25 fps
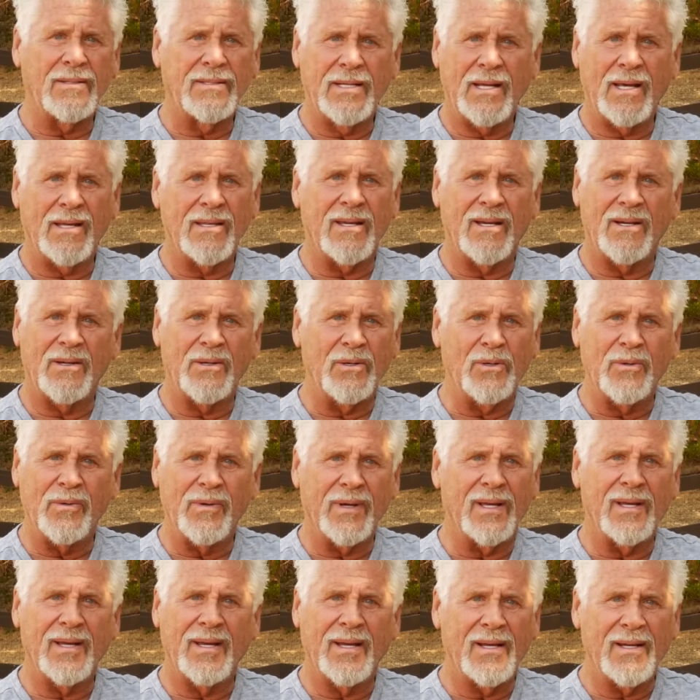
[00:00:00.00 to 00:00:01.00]
tell you who
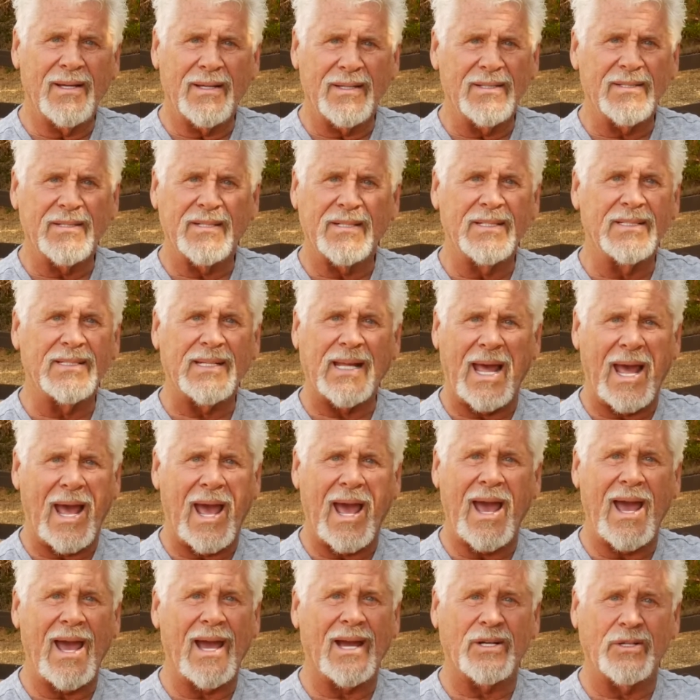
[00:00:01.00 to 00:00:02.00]
he is. He's a
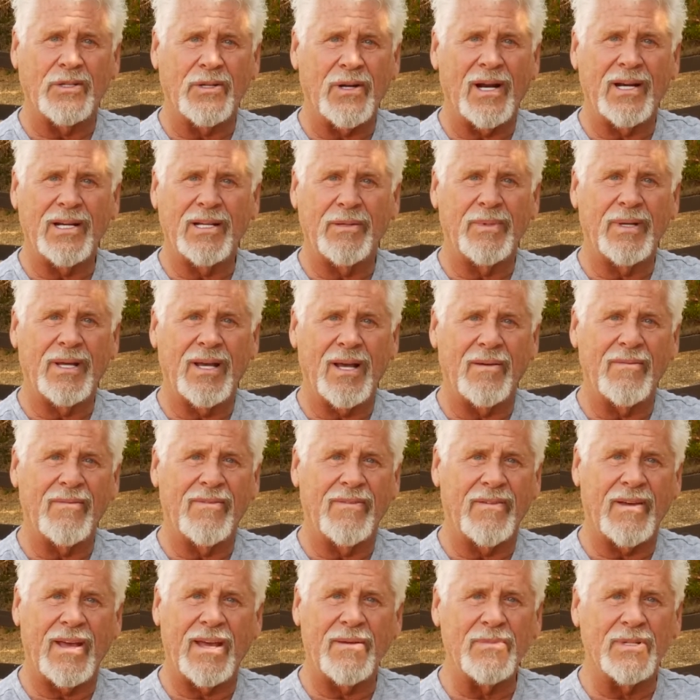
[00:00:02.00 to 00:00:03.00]
hack trying to become
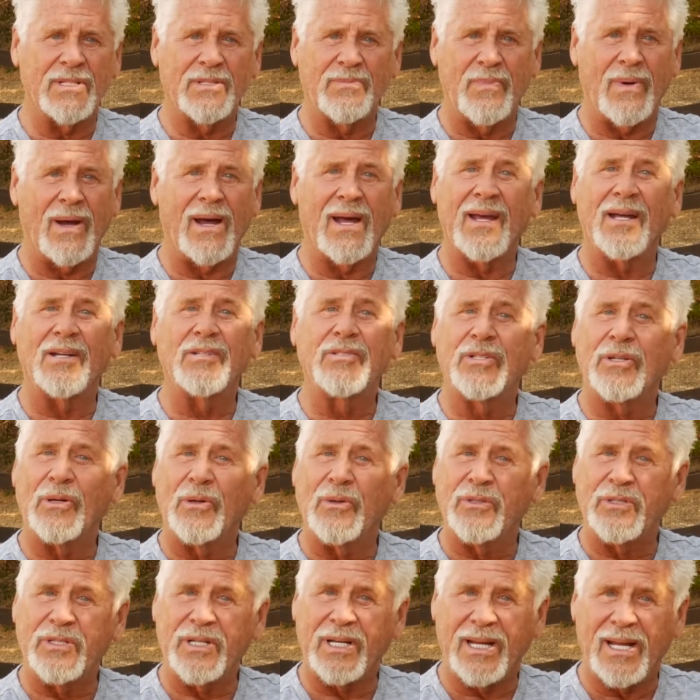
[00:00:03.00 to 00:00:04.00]
famous by
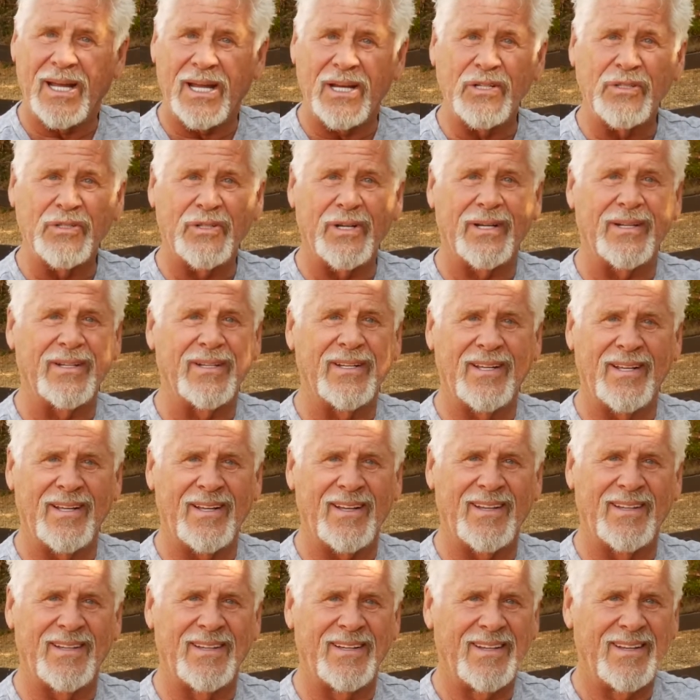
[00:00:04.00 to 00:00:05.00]
association.
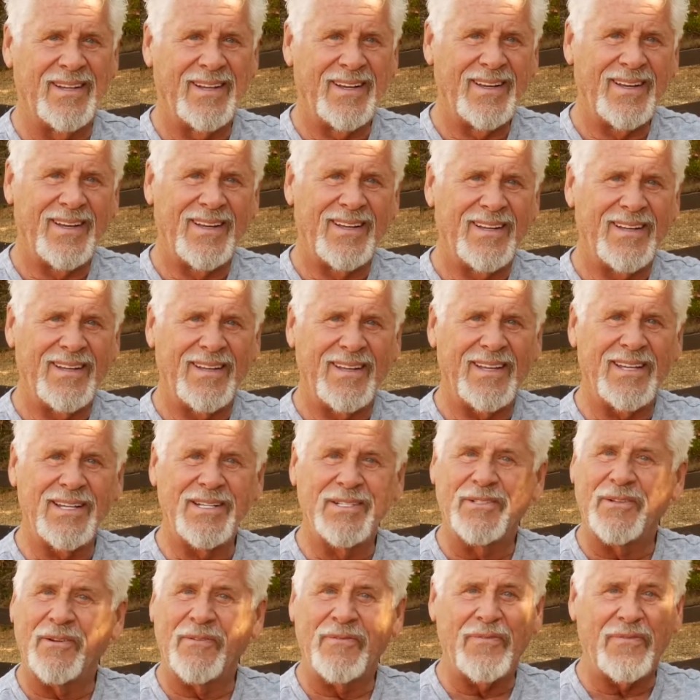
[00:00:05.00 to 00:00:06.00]

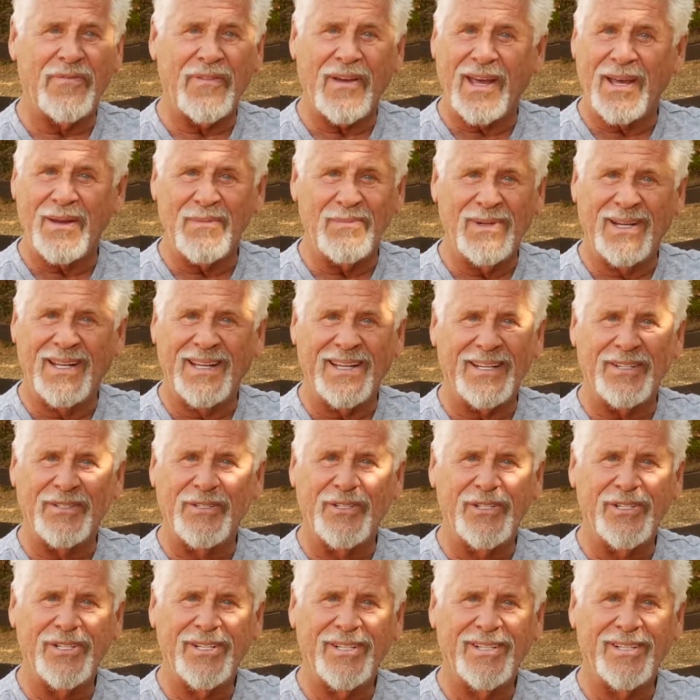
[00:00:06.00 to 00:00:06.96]
He's a fame leech.